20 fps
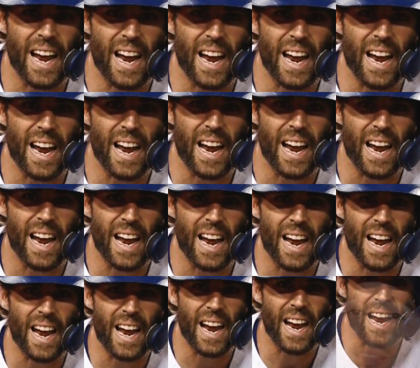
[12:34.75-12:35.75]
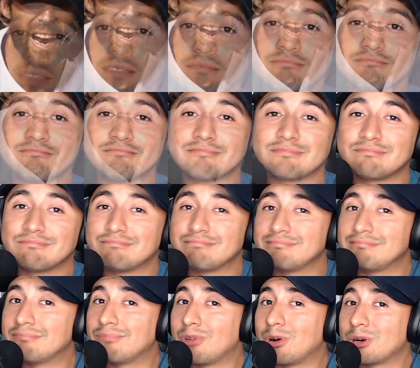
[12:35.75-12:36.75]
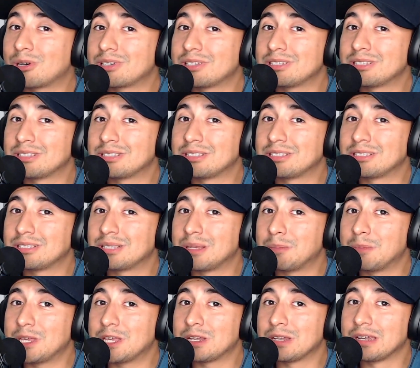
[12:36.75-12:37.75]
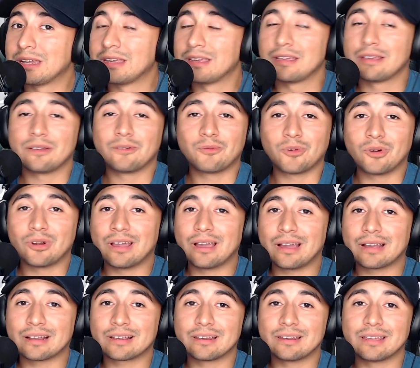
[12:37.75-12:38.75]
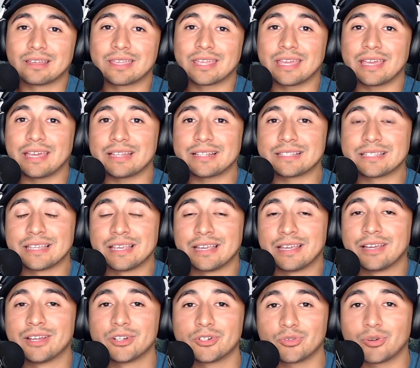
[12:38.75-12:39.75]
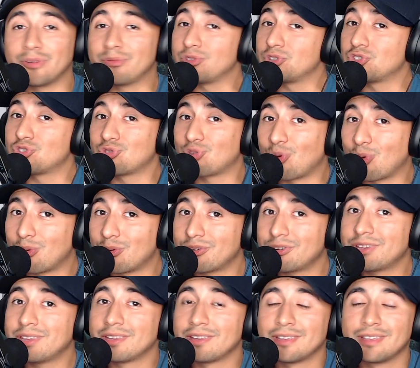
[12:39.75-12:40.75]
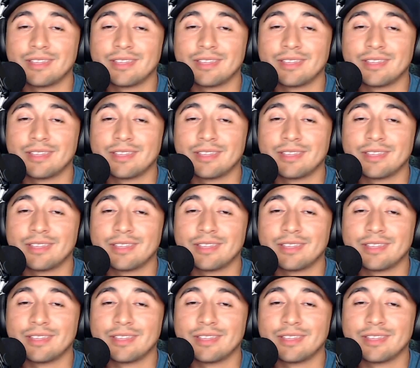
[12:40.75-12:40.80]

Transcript: we're not going to get Marcus Semien, if we're not going to get Trevor Story,